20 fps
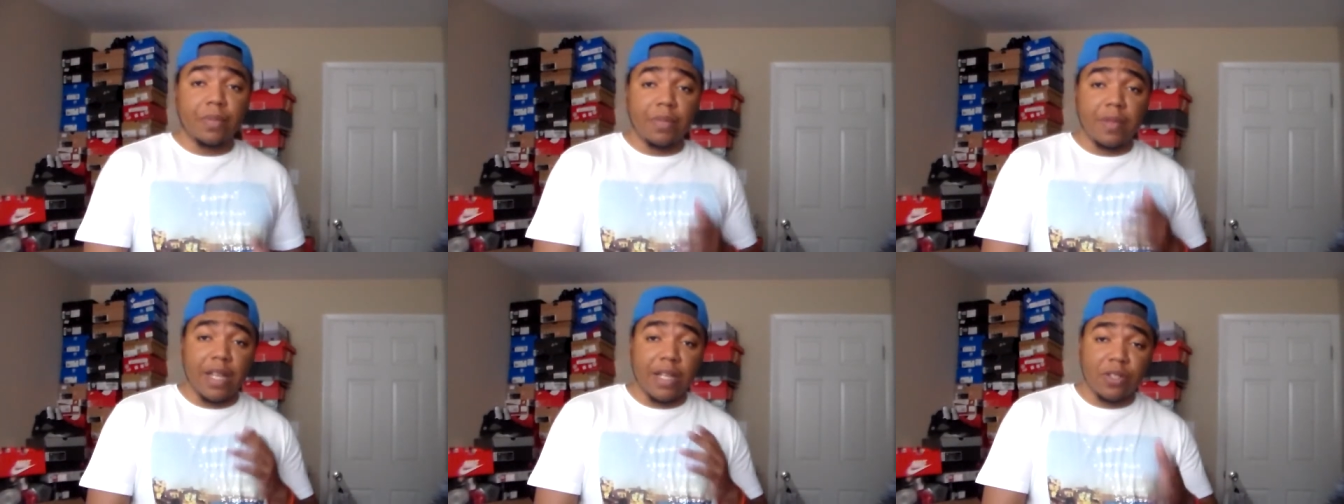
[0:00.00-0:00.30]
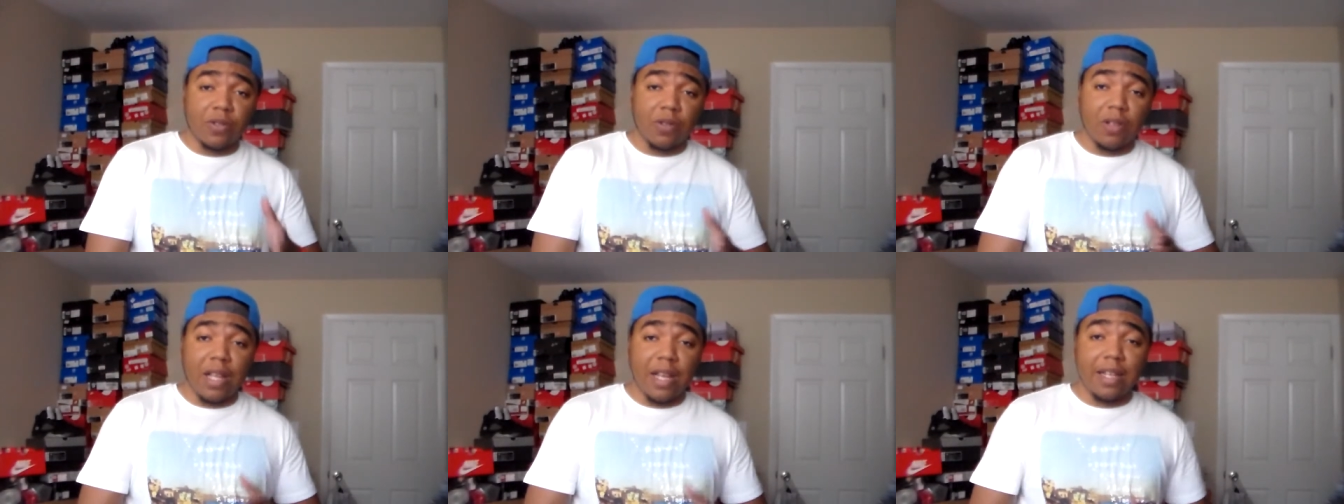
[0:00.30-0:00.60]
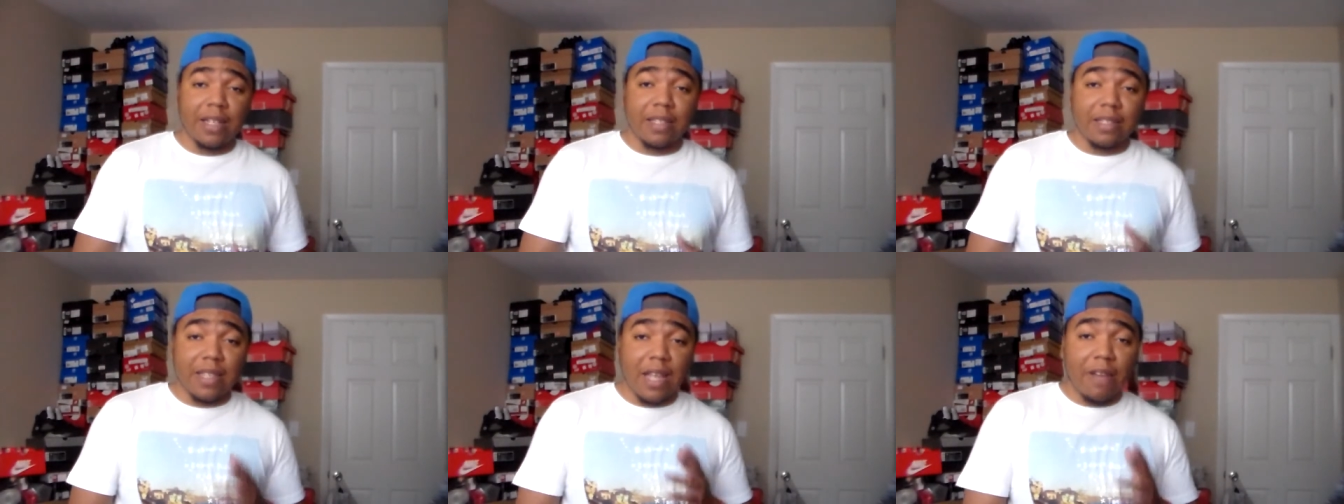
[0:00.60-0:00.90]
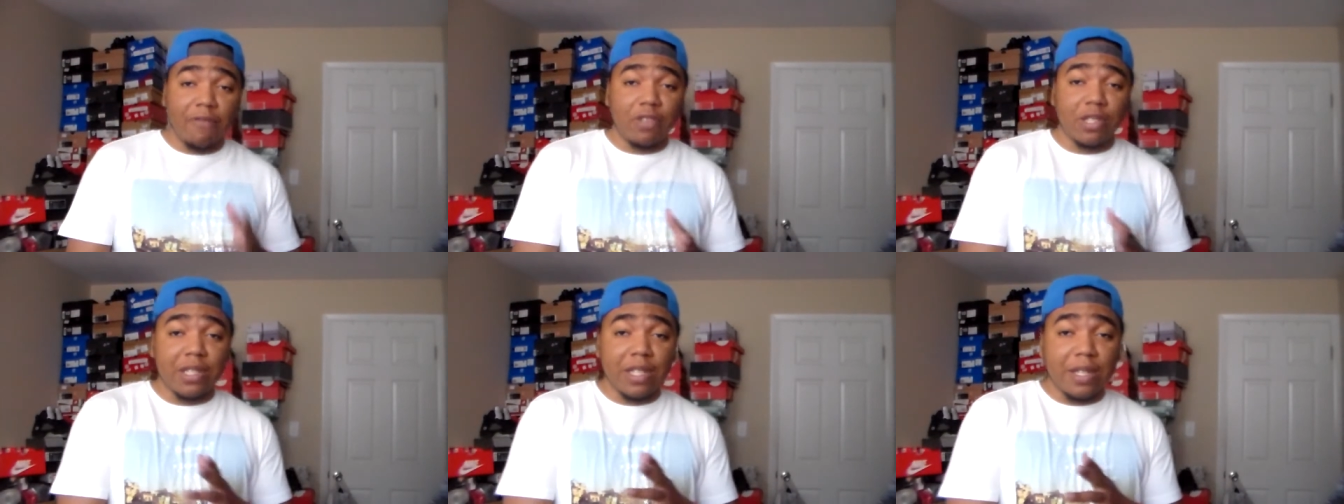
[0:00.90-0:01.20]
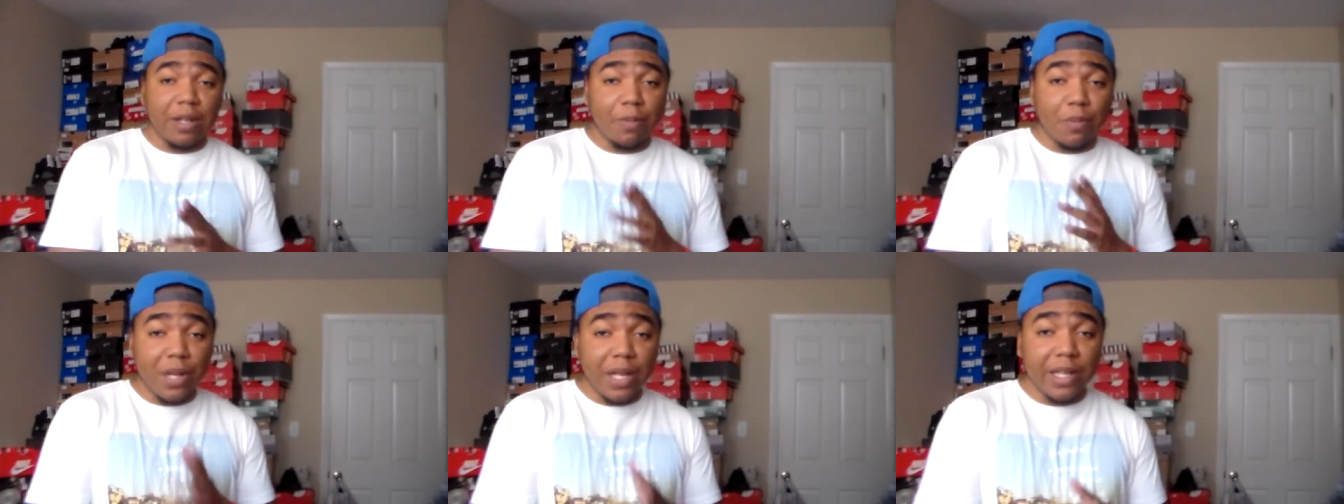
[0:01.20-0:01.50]
Natural lighting is
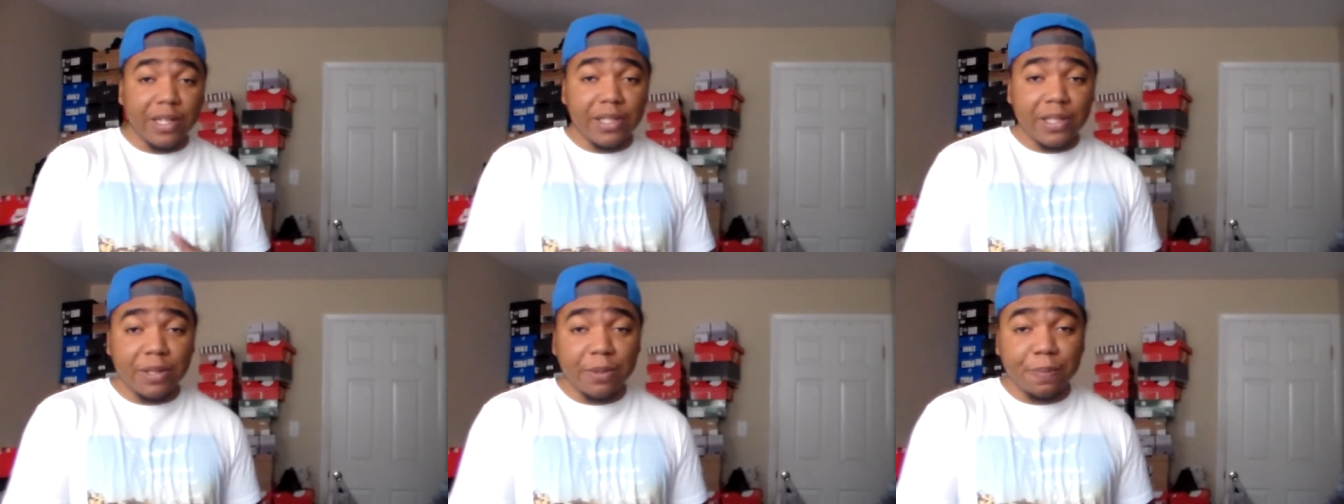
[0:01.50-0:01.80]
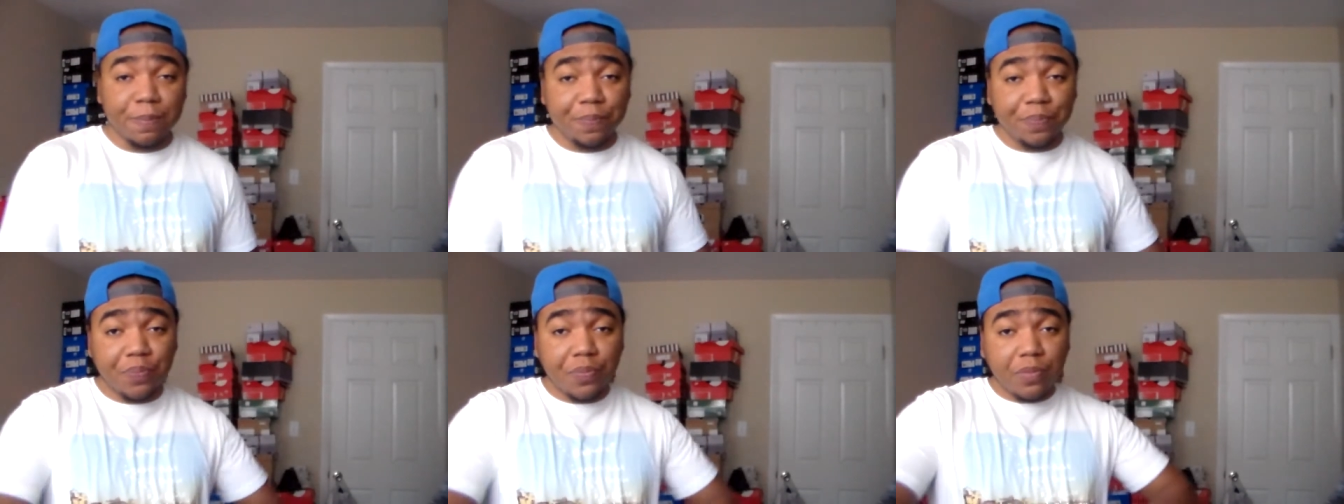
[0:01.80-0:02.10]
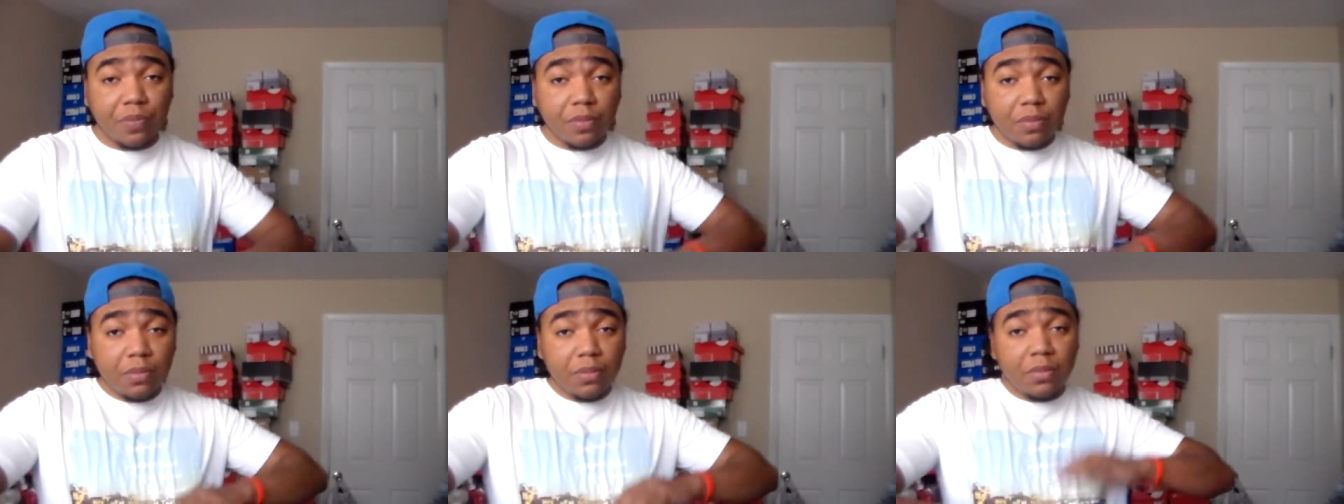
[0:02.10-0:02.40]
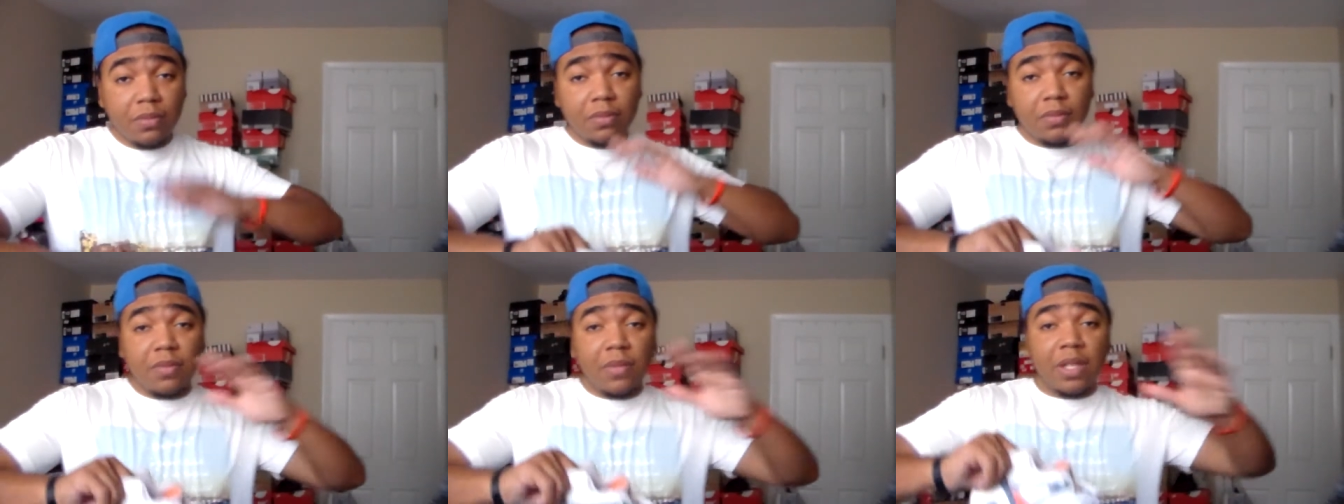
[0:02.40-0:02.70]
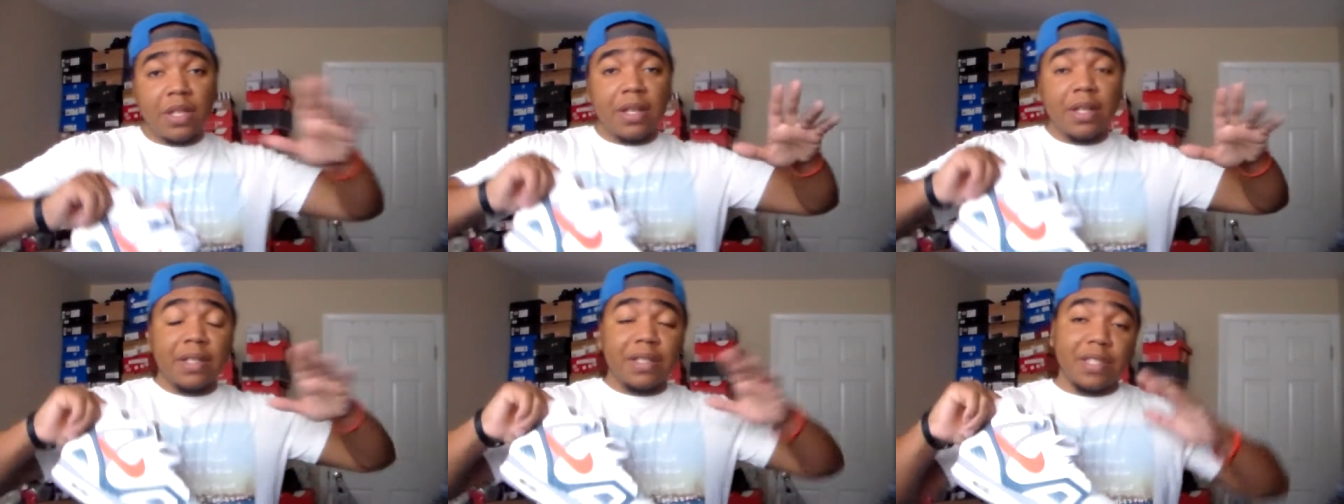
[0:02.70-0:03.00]
obviously the best
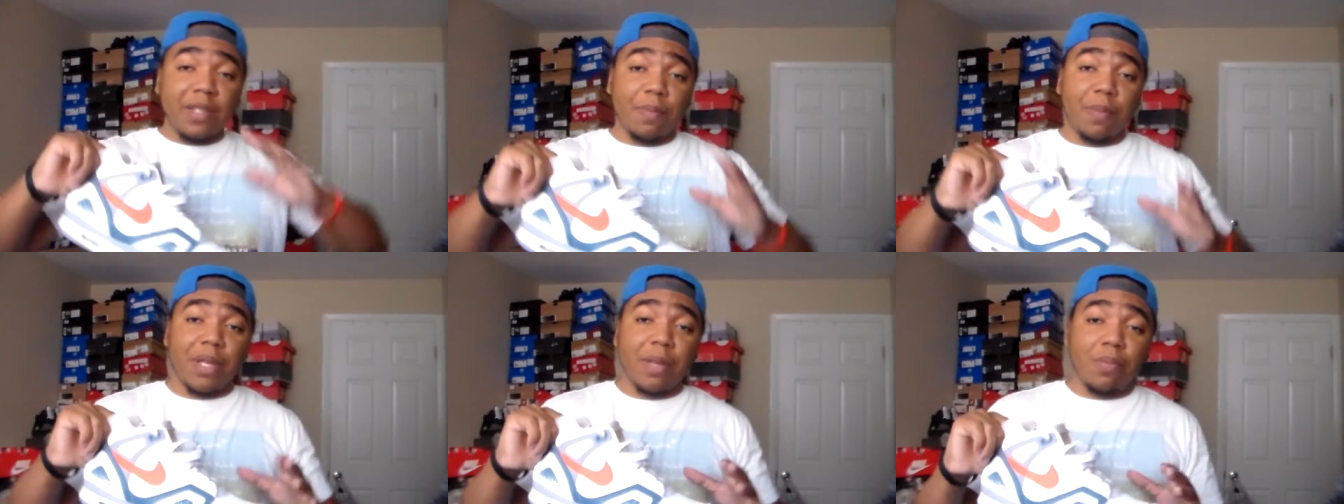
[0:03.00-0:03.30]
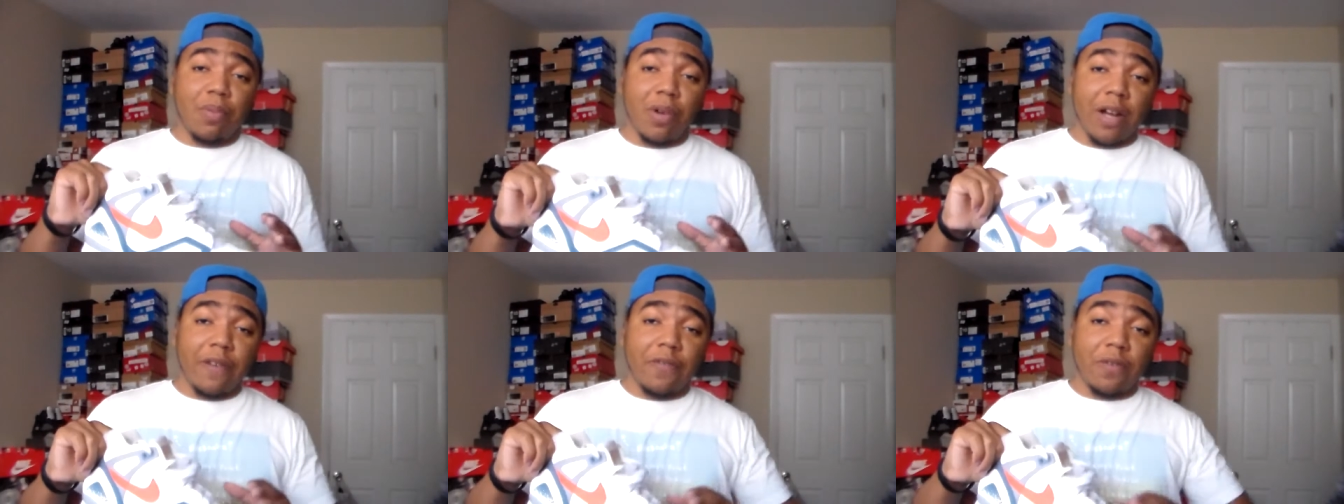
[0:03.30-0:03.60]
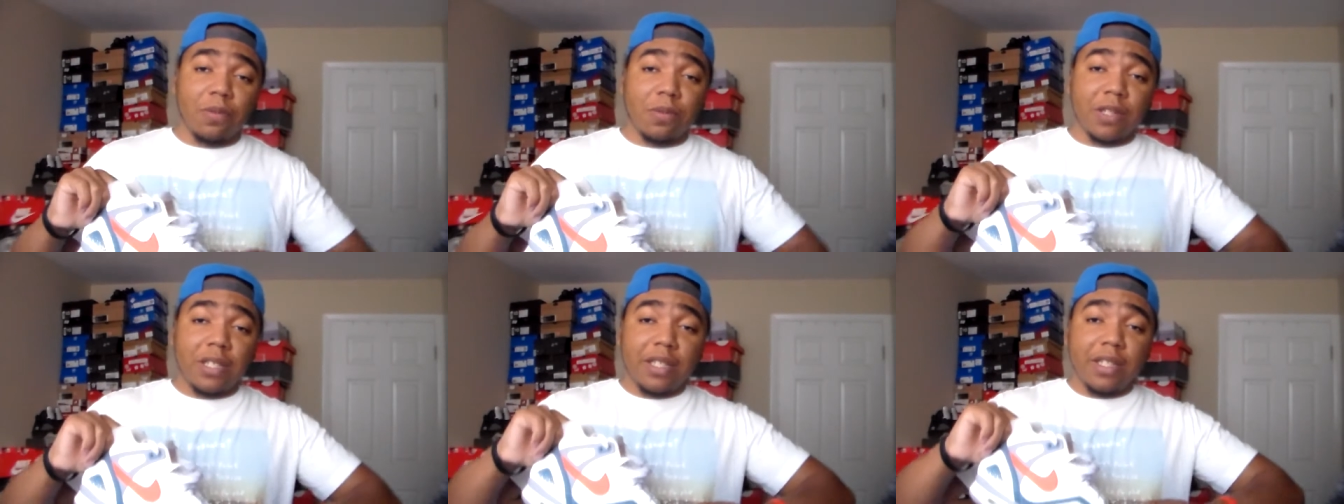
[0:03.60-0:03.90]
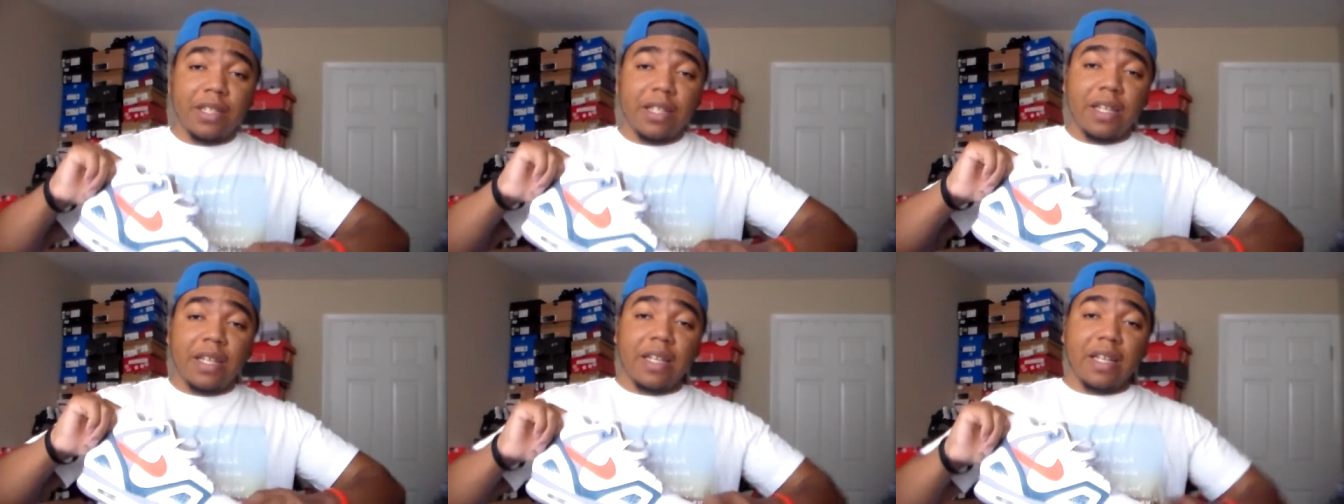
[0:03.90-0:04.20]
to me preferably.